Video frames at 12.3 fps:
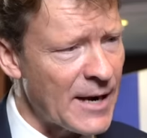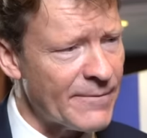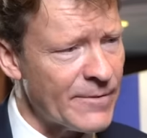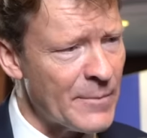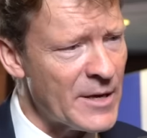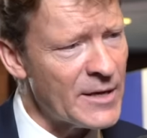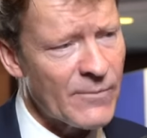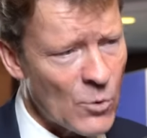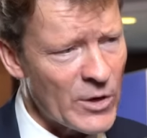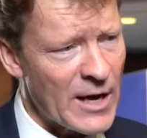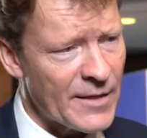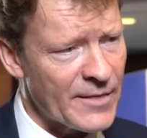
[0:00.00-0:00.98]
up for me and
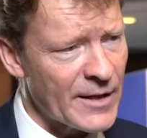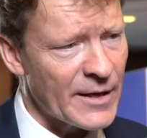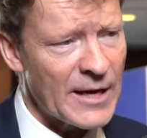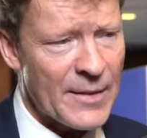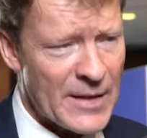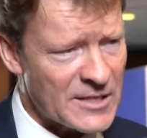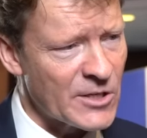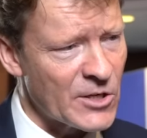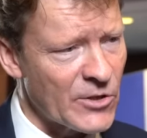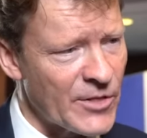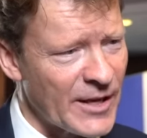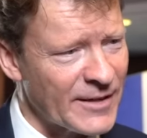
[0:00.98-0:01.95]
what I think, and that's a
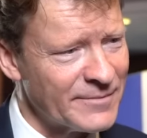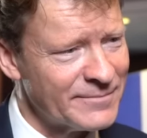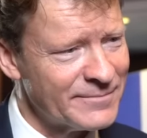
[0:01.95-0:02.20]
good thing.